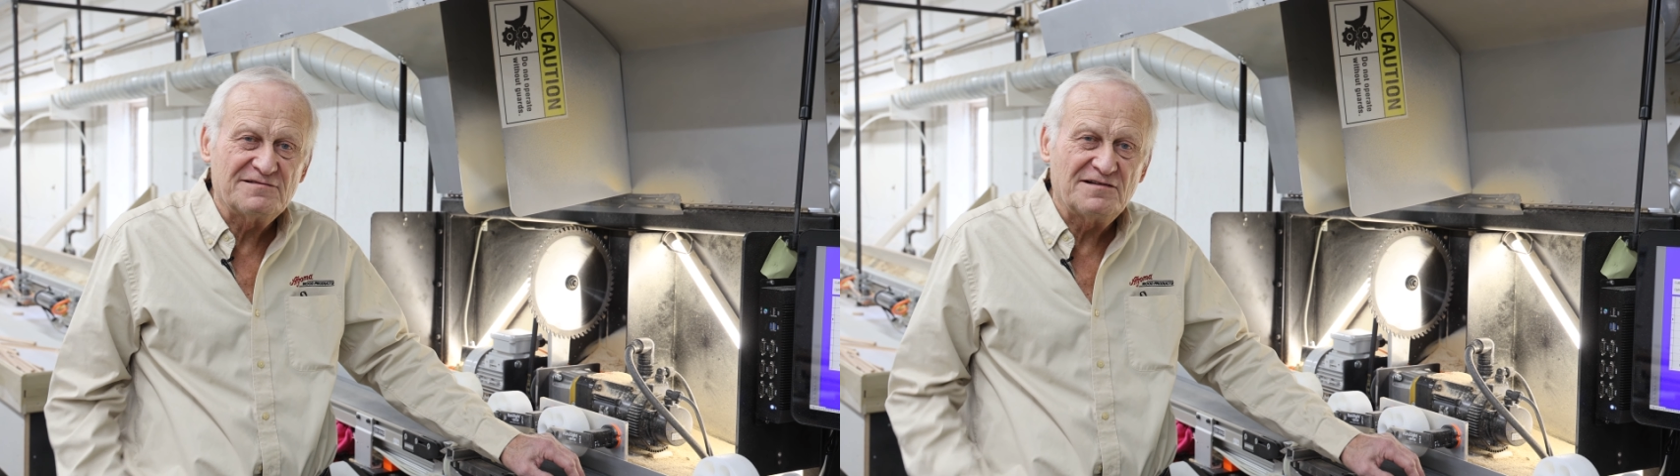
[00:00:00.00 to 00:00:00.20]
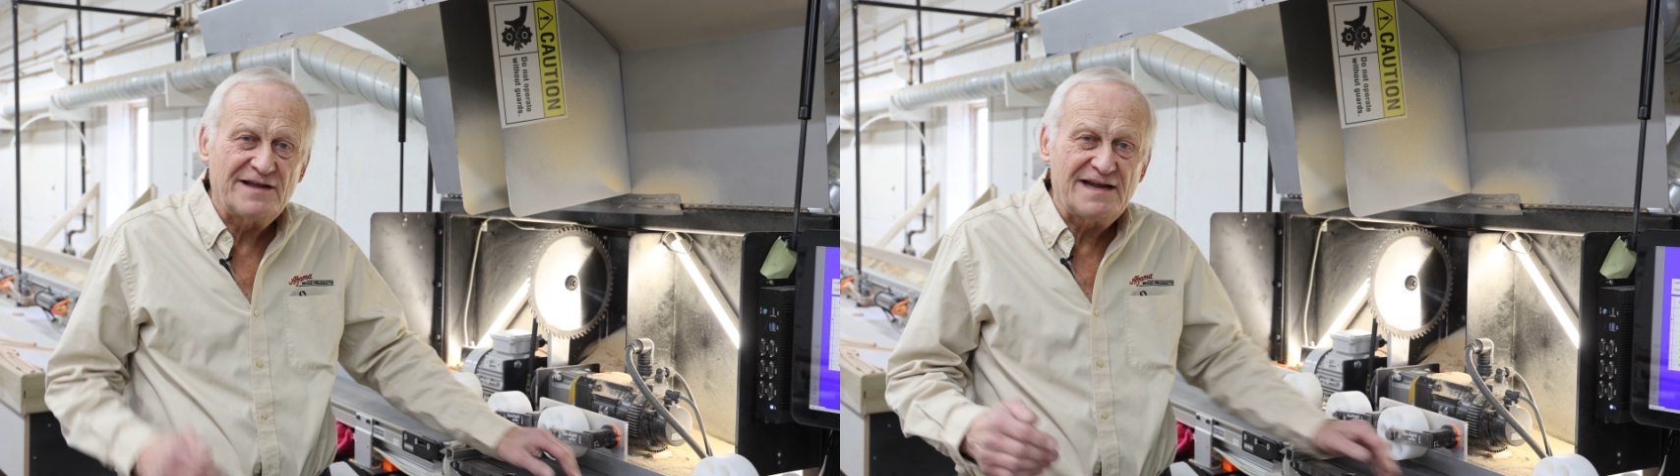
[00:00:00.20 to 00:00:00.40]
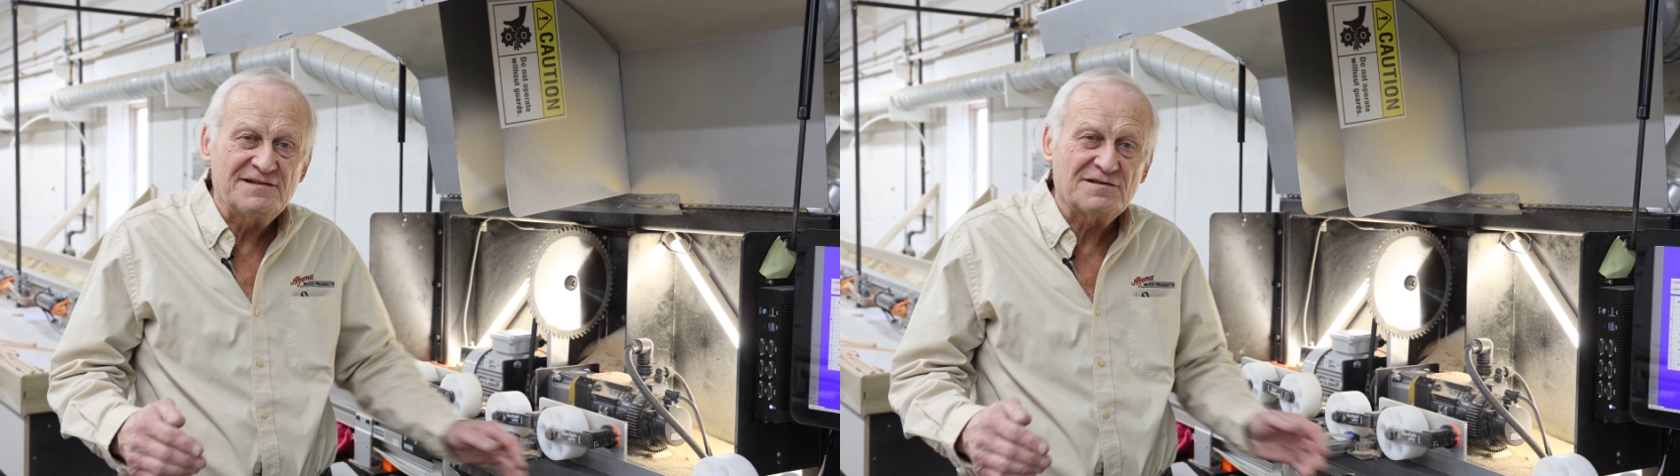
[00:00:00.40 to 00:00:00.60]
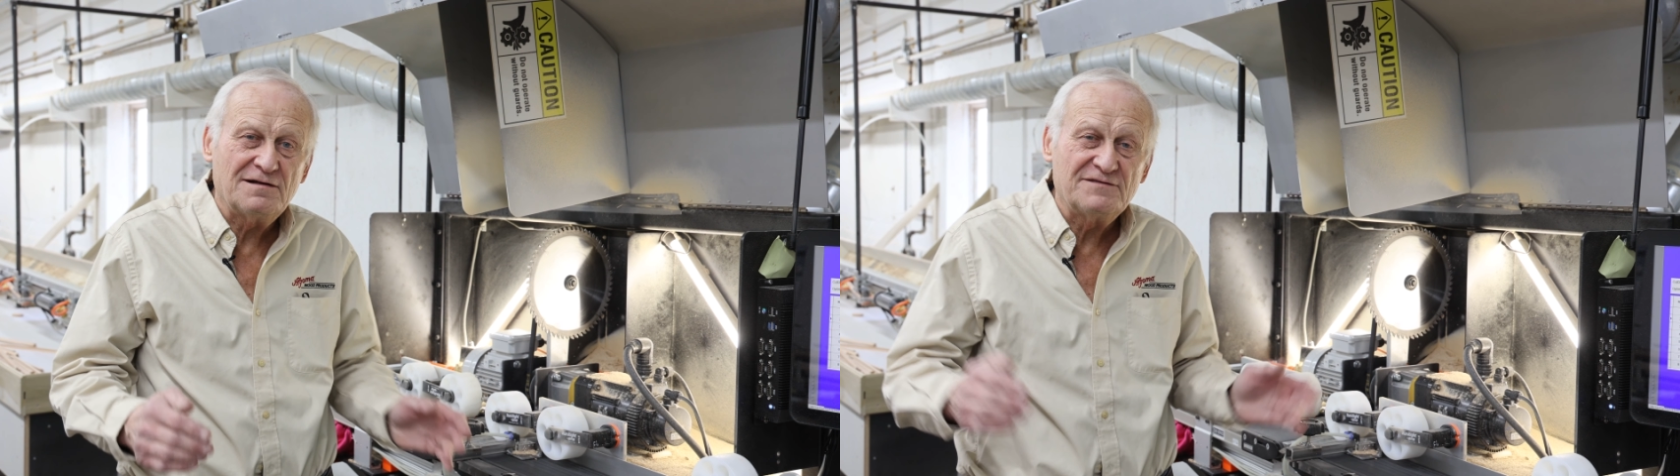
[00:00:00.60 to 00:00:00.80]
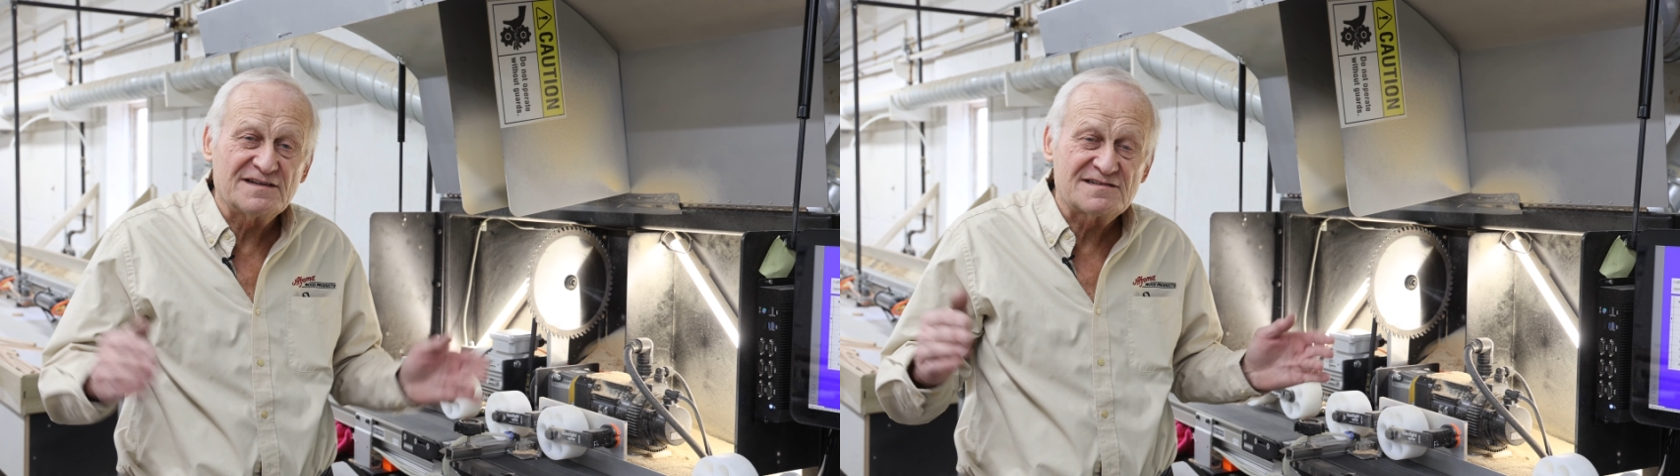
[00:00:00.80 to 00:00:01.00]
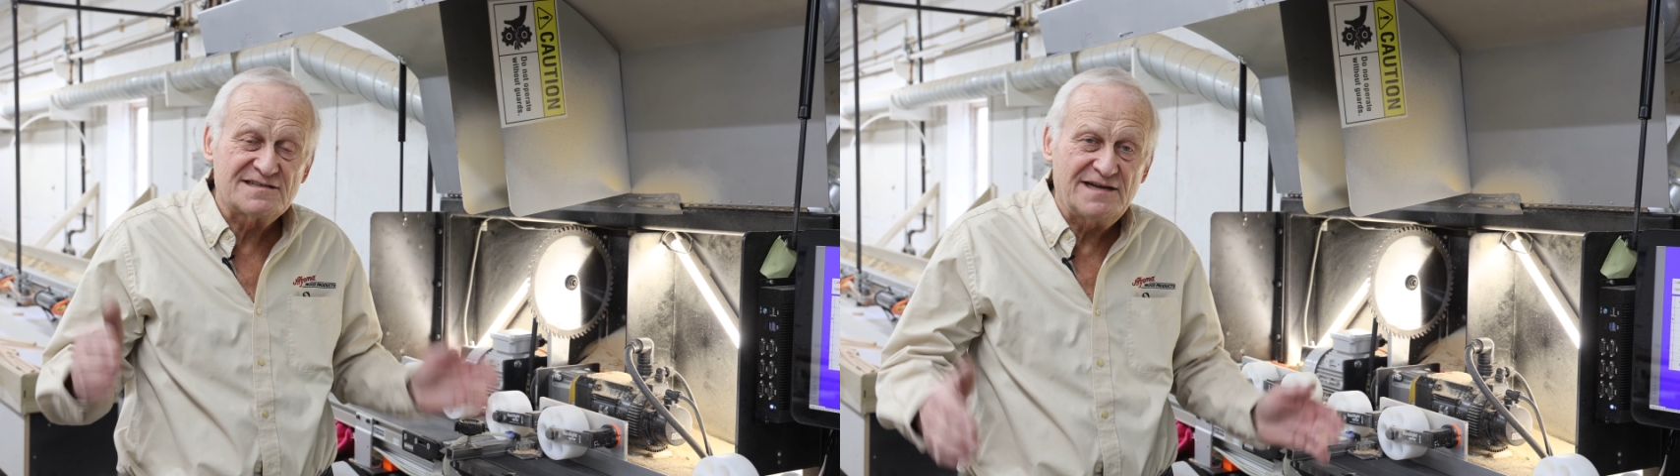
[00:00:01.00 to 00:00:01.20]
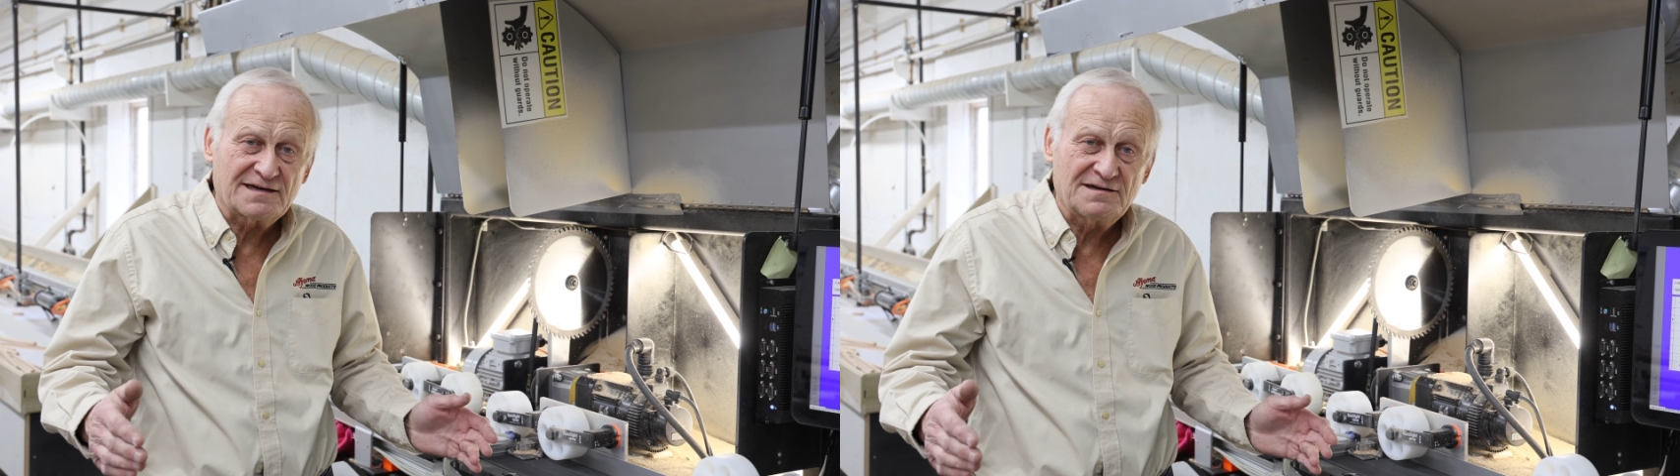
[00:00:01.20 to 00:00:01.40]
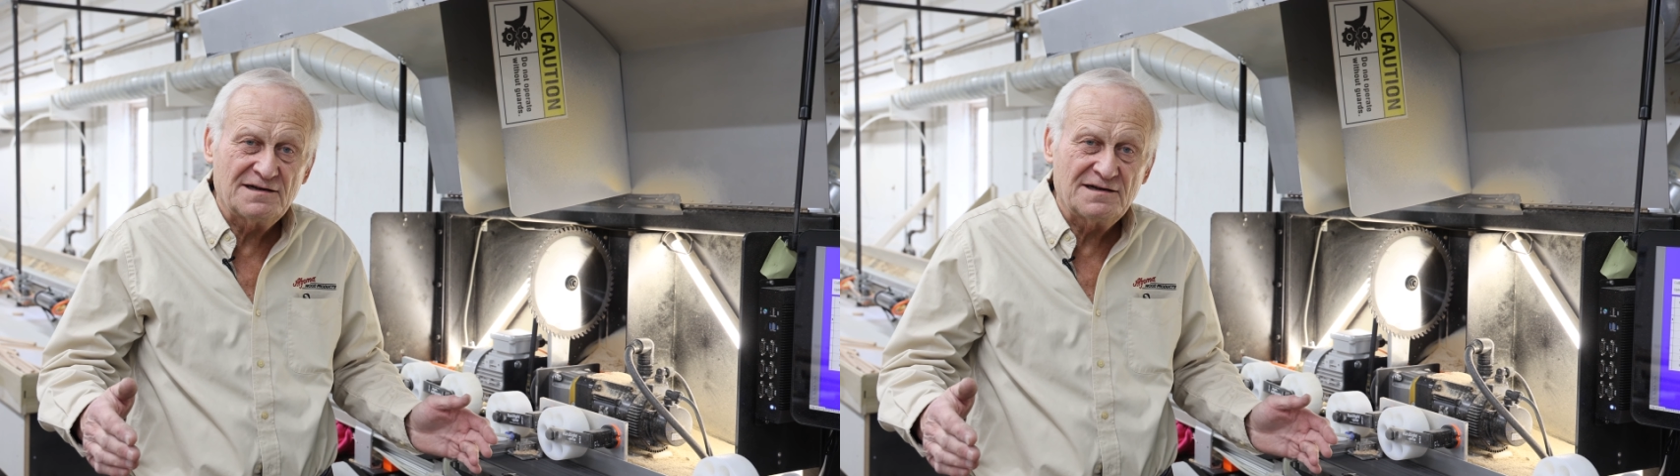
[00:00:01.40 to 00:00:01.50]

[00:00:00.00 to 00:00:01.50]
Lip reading: length of the stick.